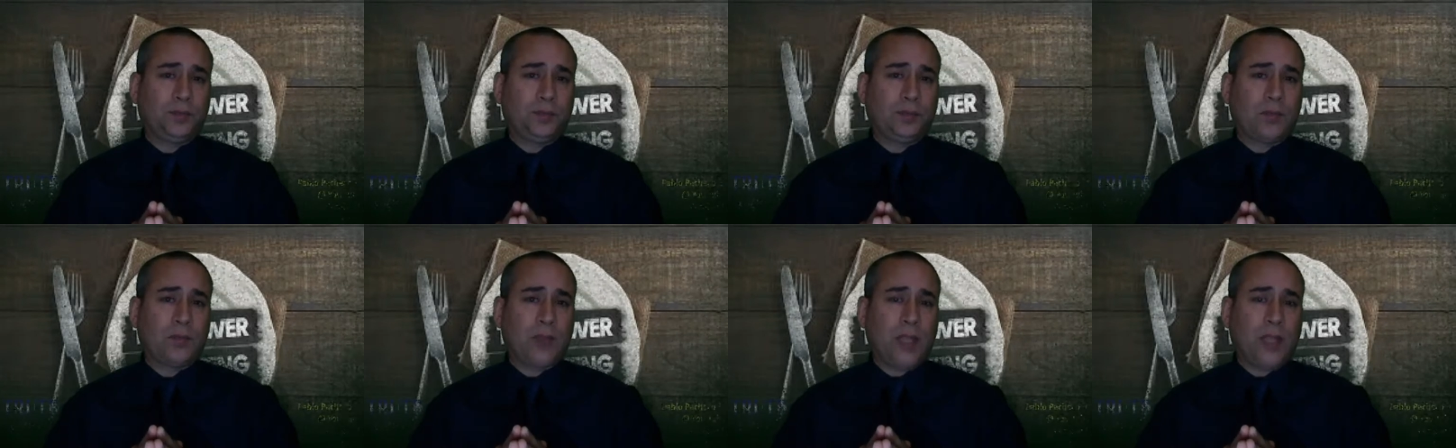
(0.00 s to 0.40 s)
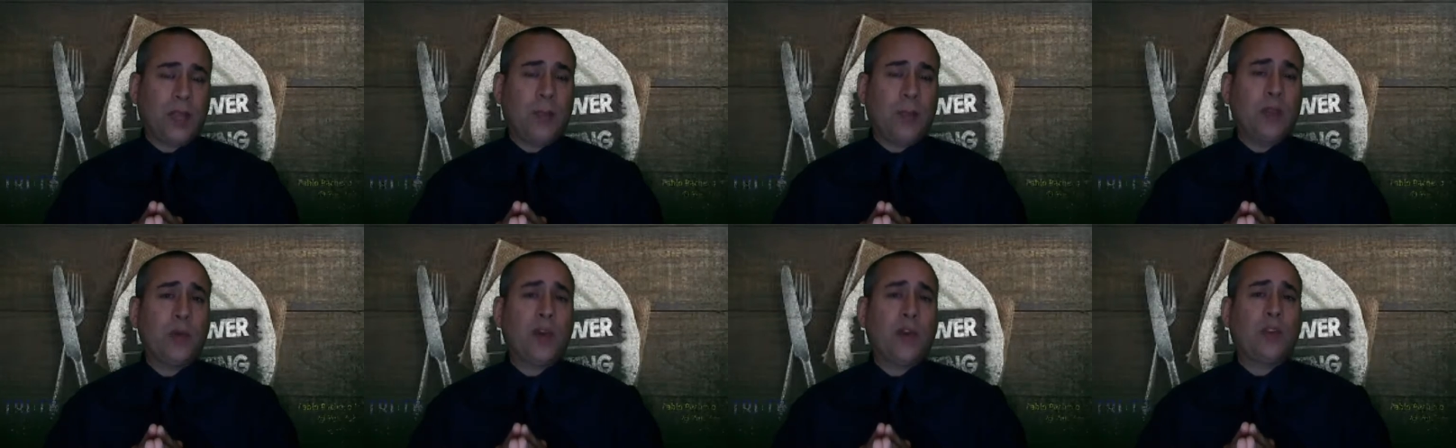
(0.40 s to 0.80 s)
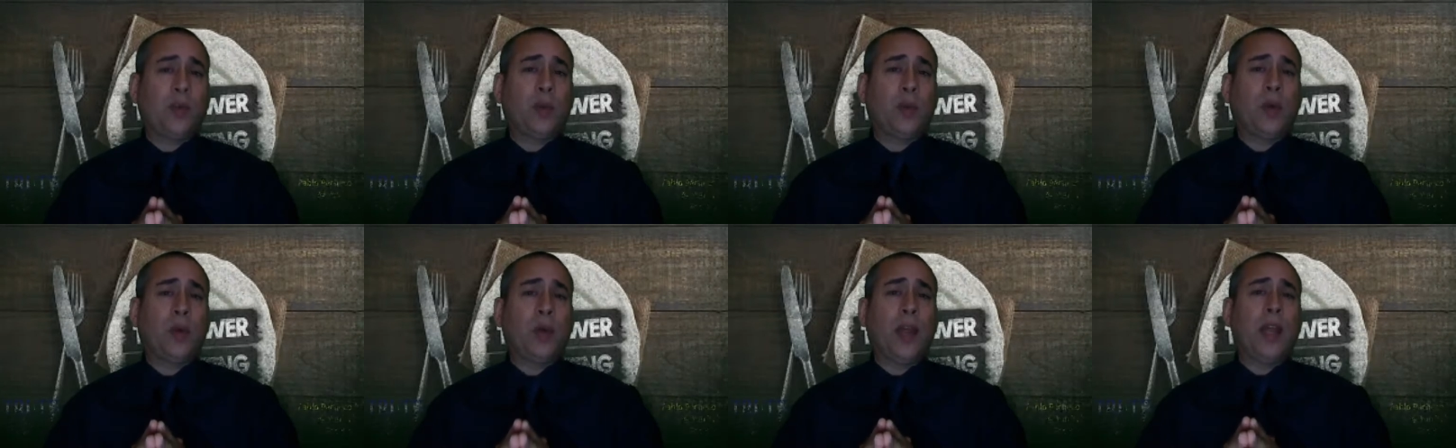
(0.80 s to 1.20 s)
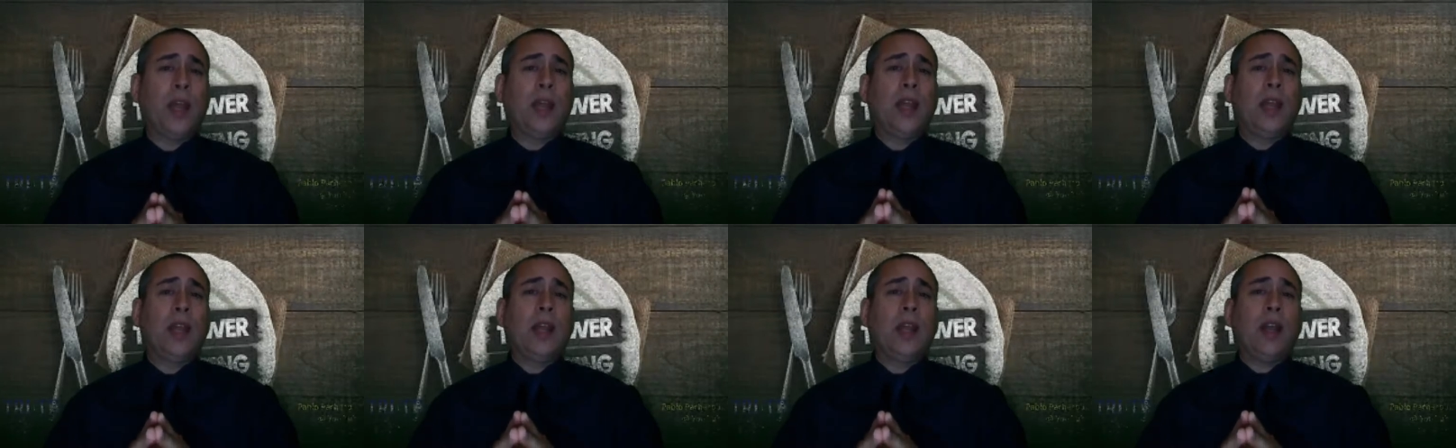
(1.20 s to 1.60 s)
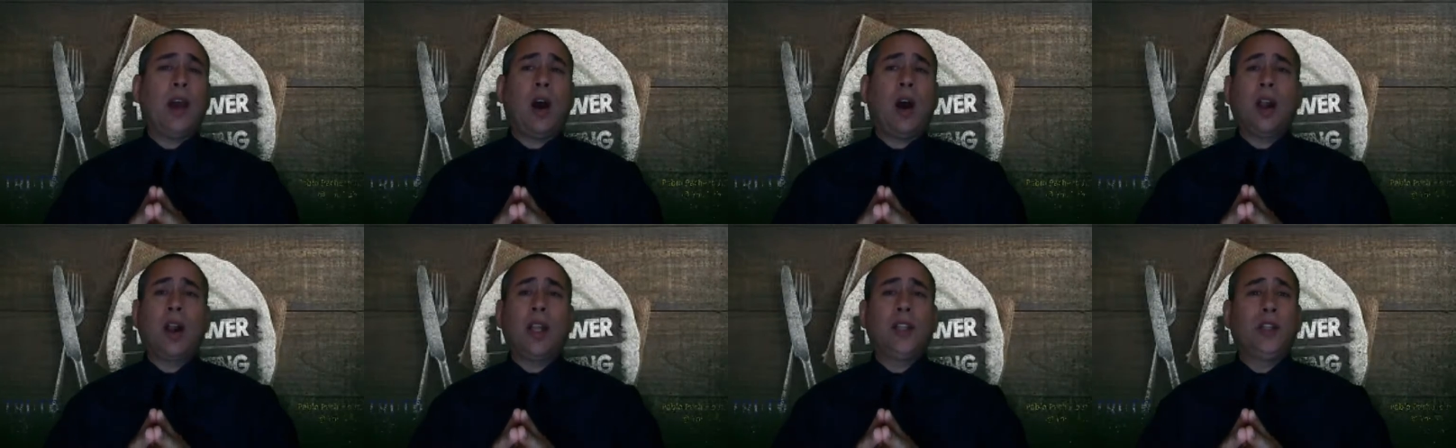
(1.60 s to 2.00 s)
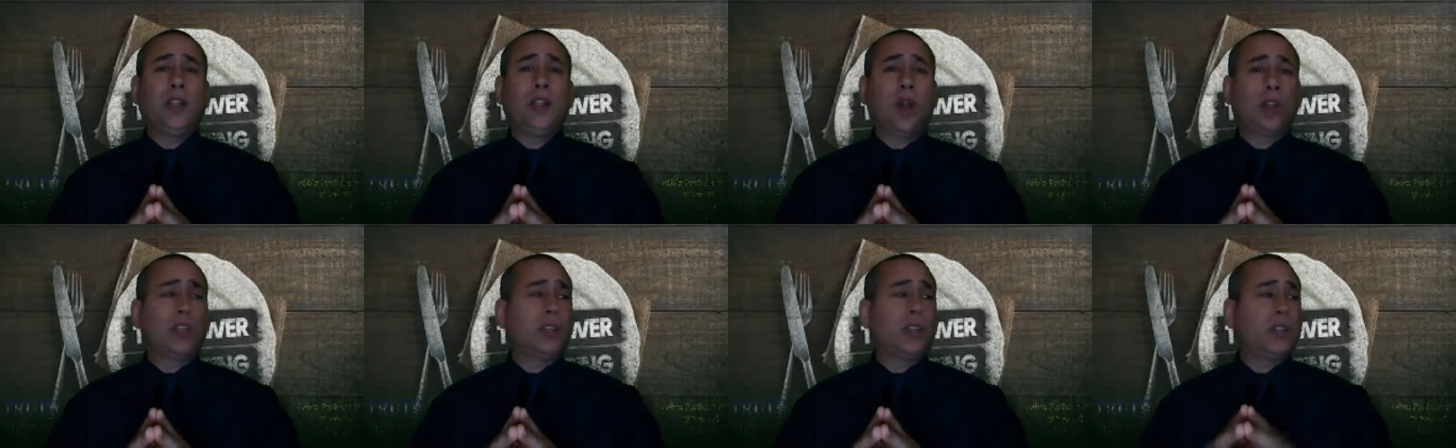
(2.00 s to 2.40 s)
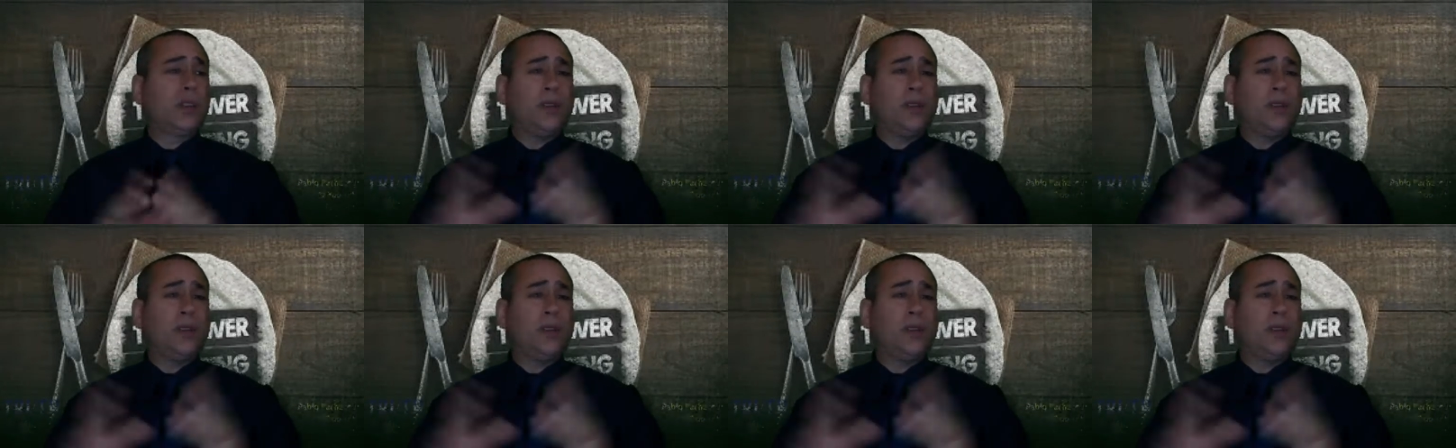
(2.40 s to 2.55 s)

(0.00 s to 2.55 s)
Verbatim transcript: That means we have to put away our indulgence